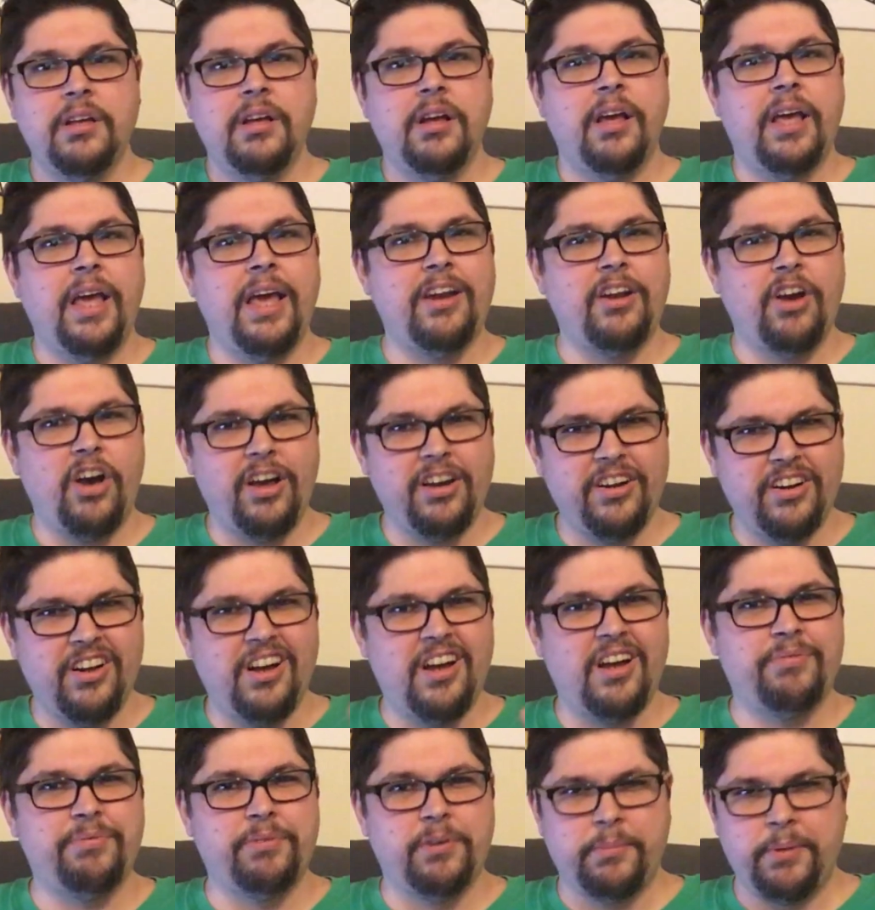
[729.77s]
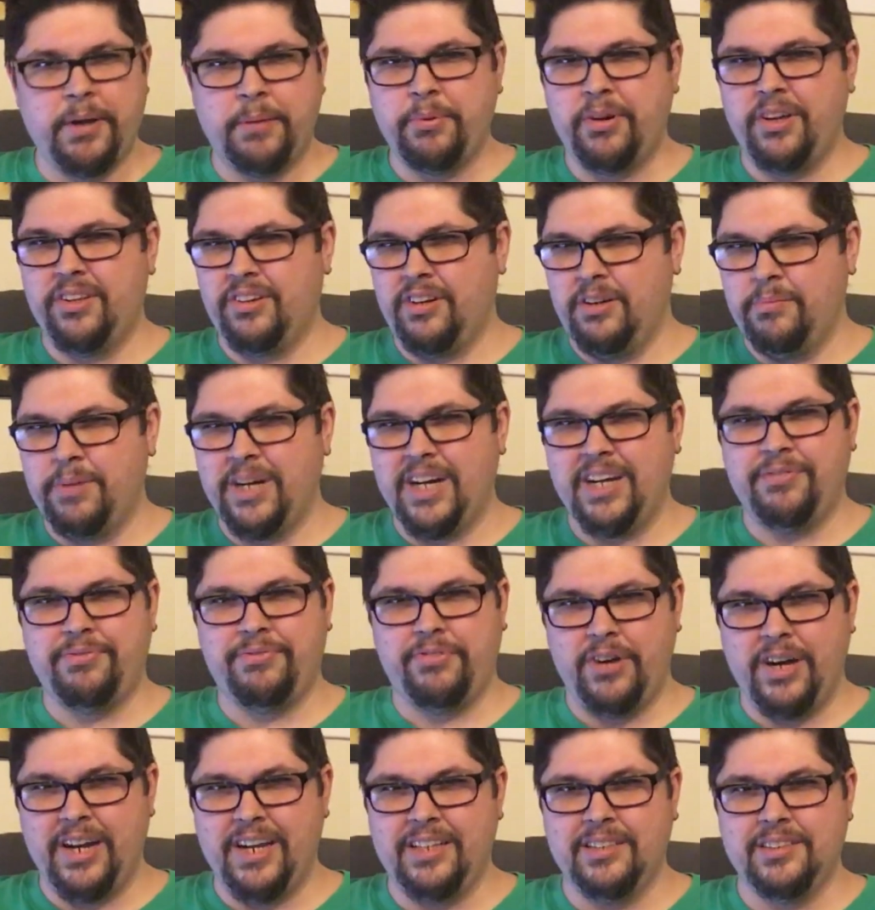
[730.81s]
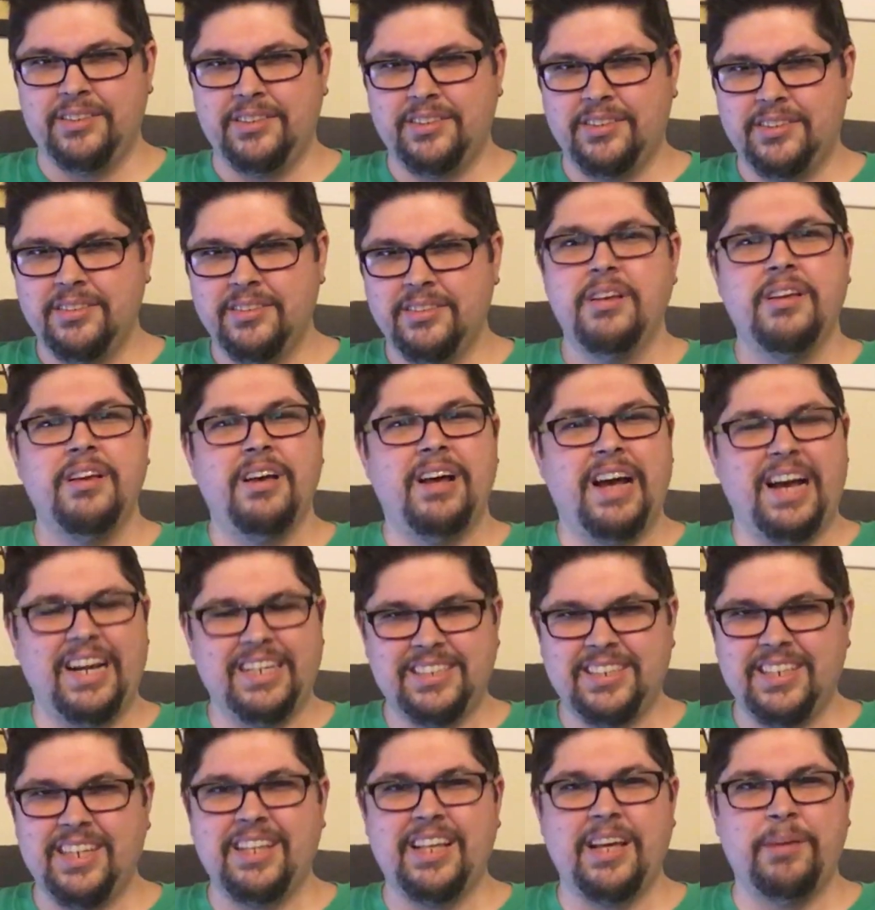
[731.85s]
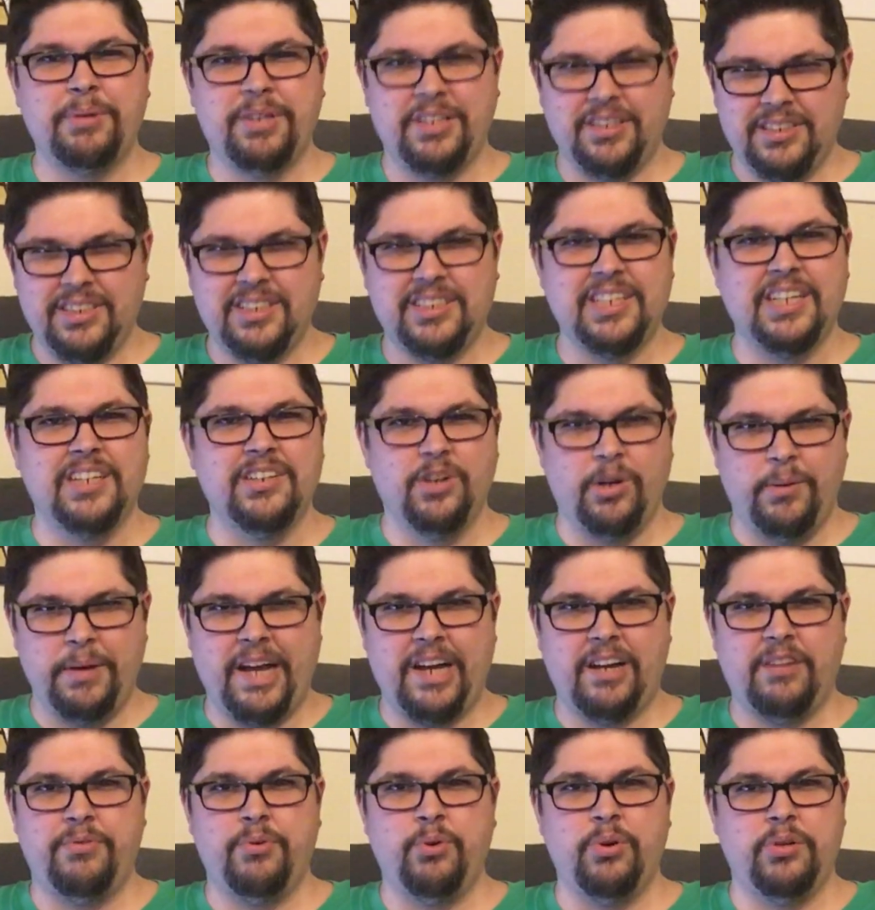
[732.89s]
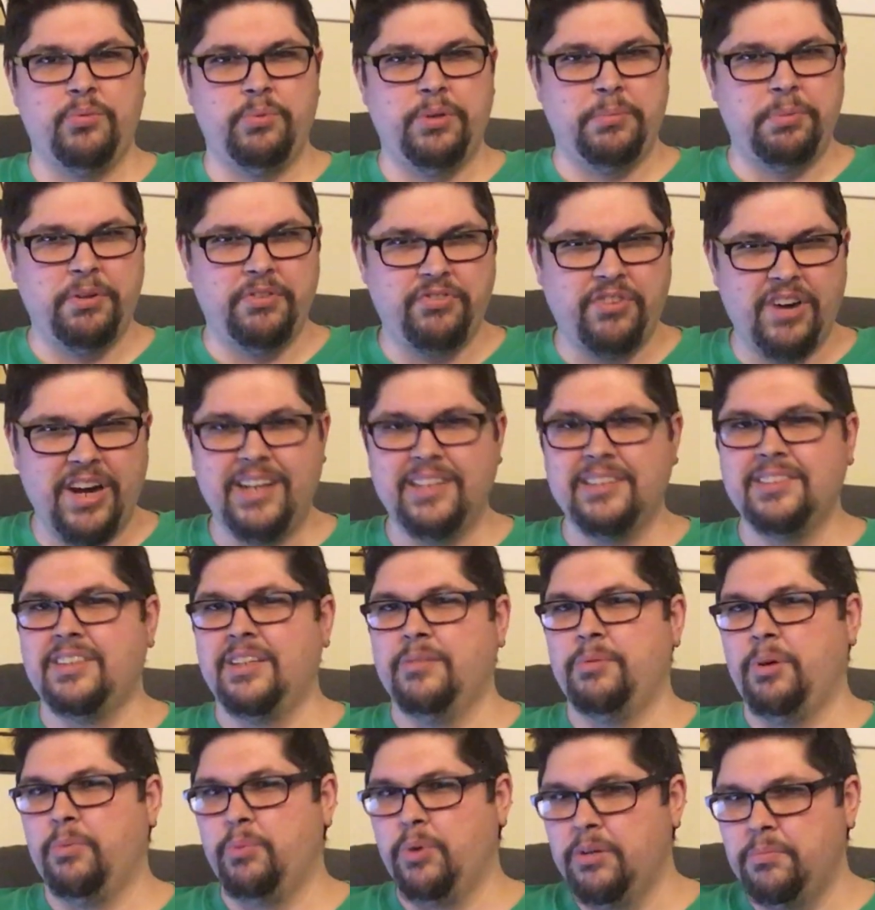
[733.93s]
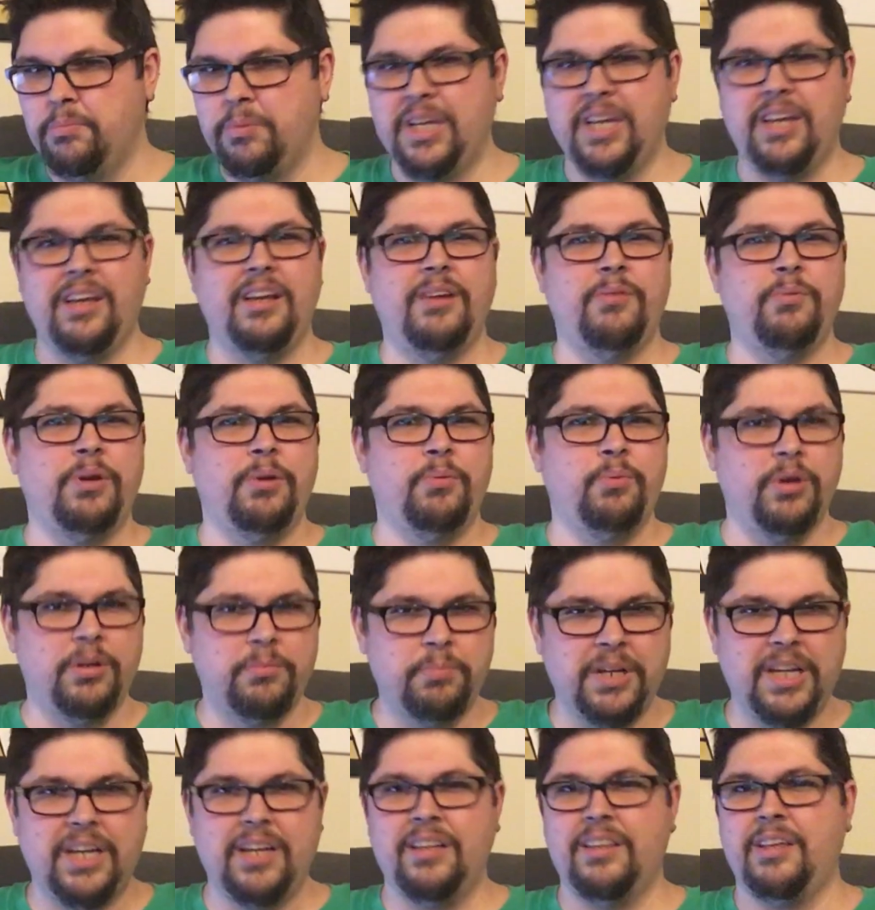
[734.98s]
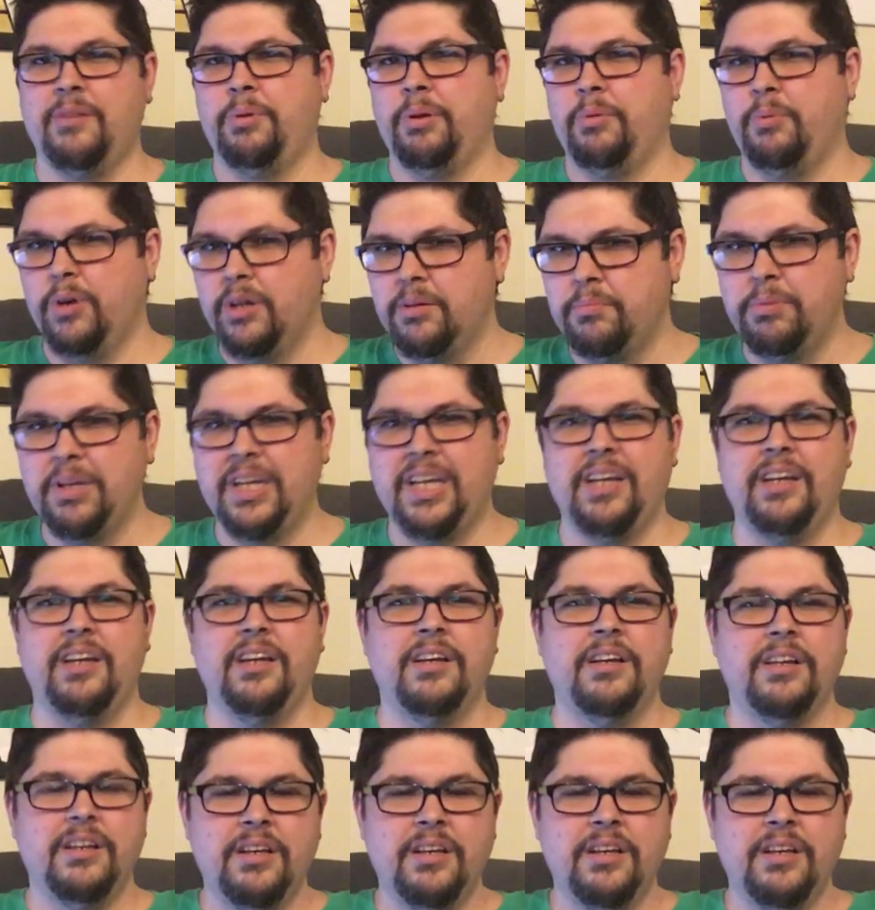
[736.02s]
and on and off were my brother and my friends. I say that because it did go back and forth. We'd be friends, then we wouldn't be, we would be, then we wouldn't be.